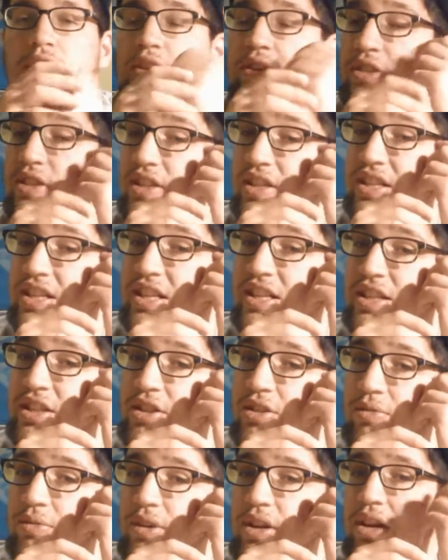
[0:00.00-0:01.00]
there's a
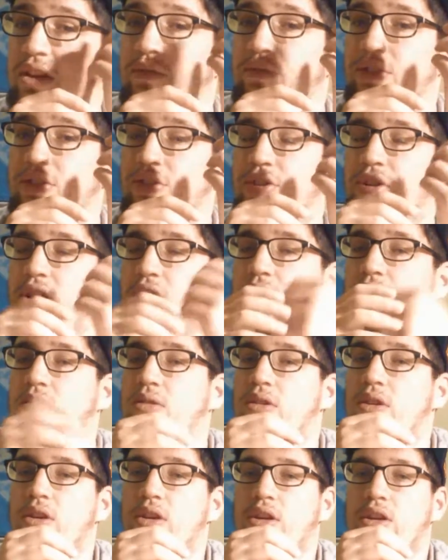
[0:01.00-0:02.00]
season 3 of the show,
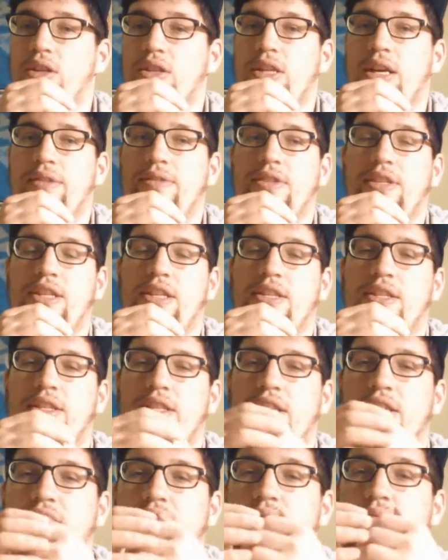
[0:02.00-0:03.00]
because I've seen
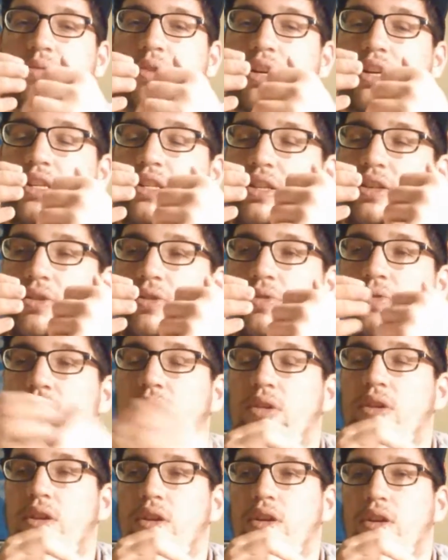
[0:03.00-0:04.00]
season 1 and 2,
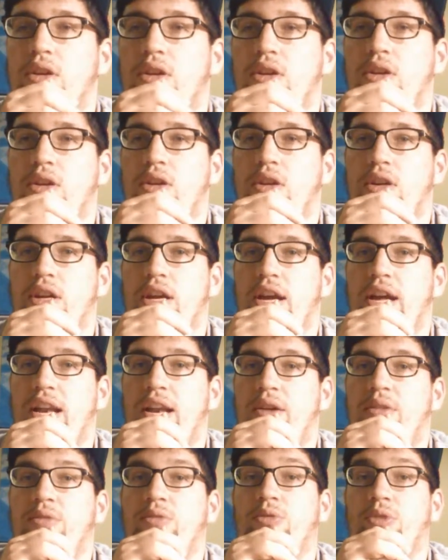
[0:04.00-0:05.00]
and
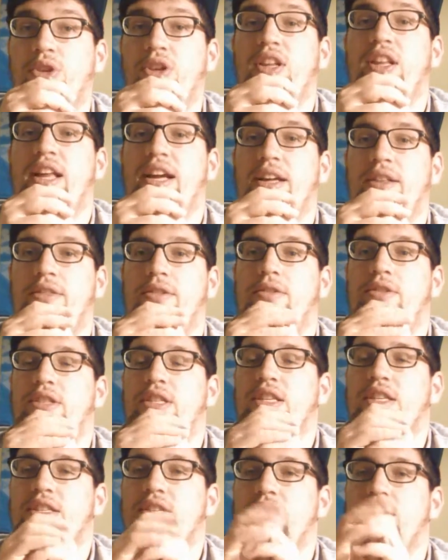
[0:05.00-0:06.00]
I would really like a third
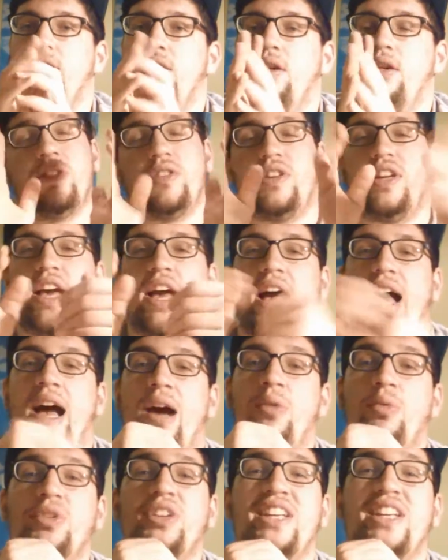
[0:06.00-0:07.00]
season. Yeah,
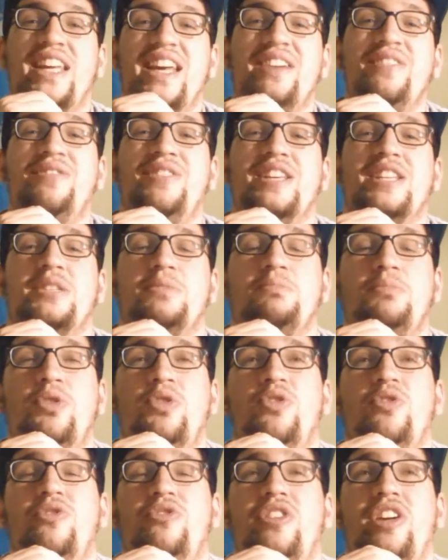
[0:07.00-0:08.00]
I would give this
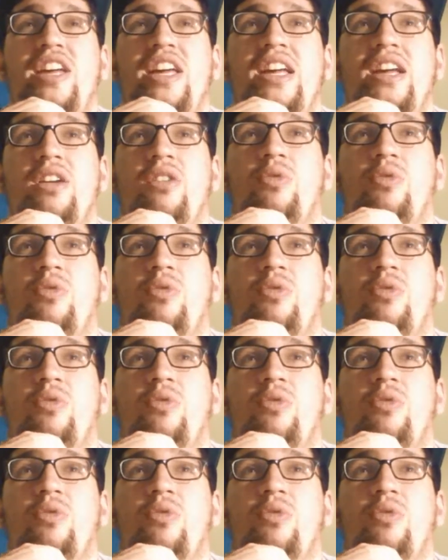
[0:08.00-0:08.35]
movie